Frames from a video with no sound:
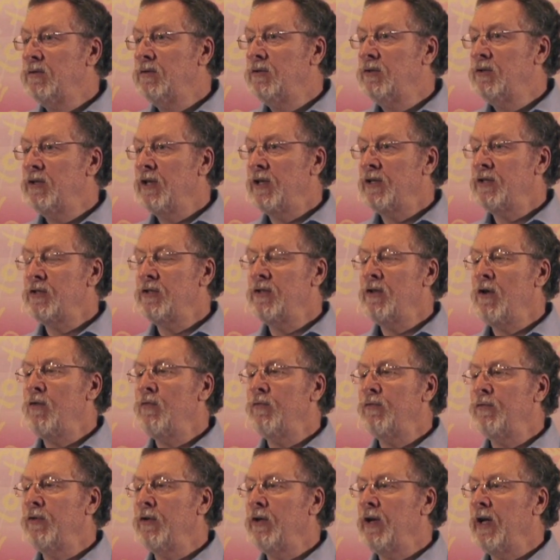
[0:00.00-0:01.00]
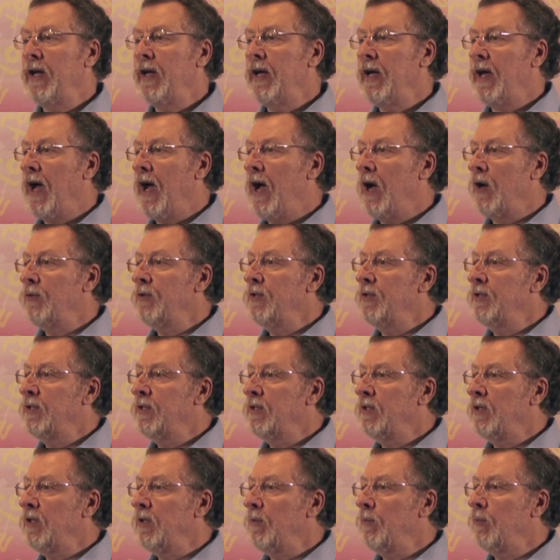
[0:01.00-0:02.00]
Just don't forget how to
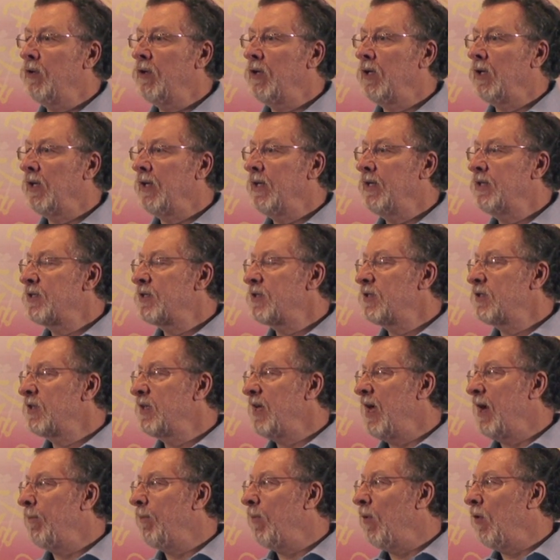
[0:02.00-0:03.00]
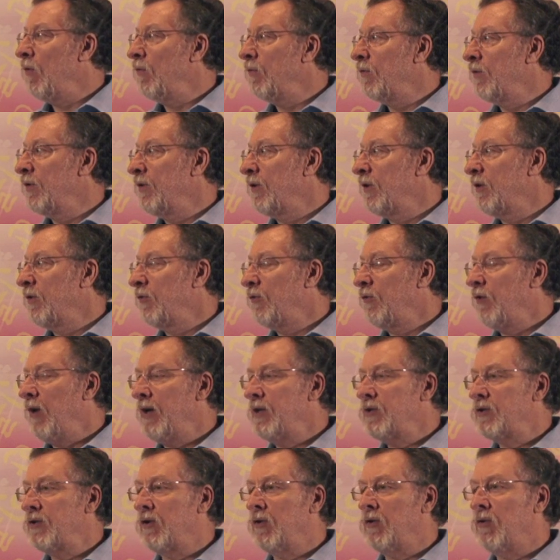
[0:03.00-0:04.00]
deliberately step over the
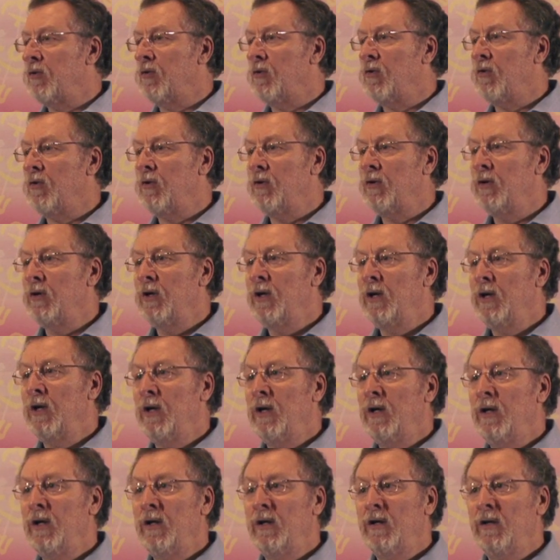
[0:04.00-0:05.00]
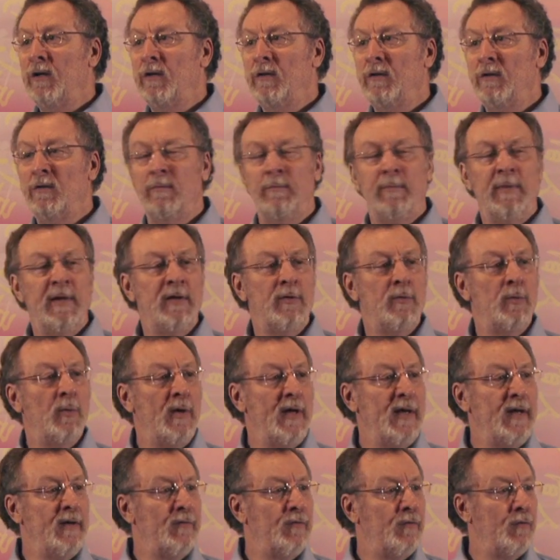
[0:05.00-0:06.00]
threshold
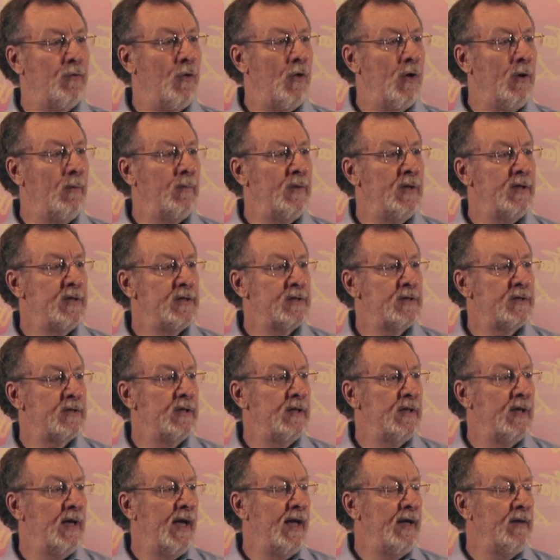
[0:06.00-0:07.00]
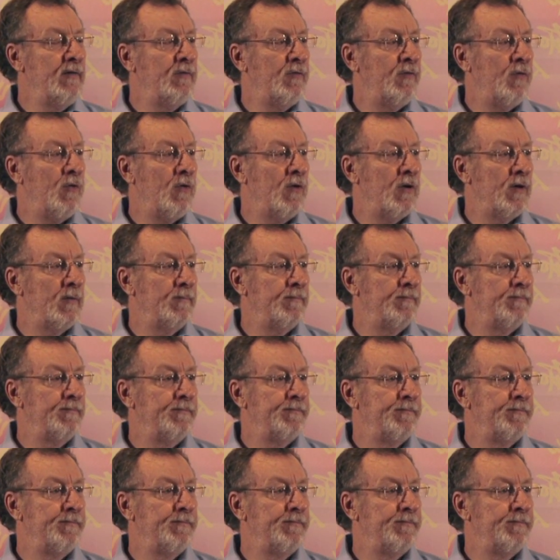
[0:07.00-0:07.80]
between formless and form.